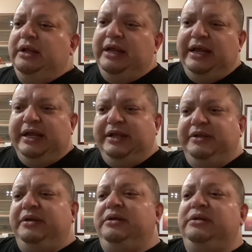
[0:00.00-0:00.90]

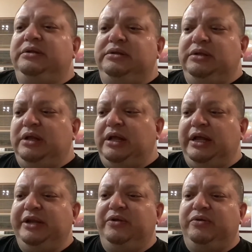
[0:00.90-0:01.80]
And
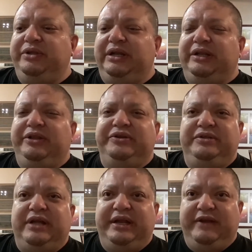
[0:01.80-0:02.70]
I know that there's
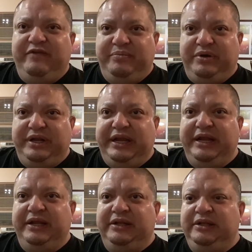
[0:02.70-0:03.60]
not everybody
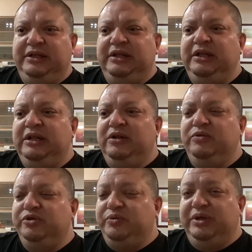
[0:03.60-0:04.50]

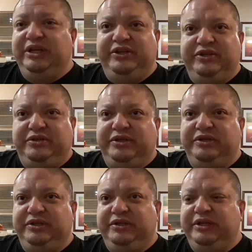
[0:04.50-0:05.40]
who's religious is,
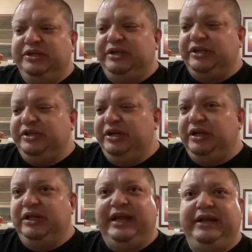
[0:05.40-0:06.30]
is actually going to
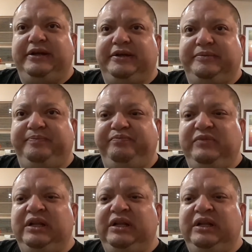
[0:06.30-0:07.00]
like um,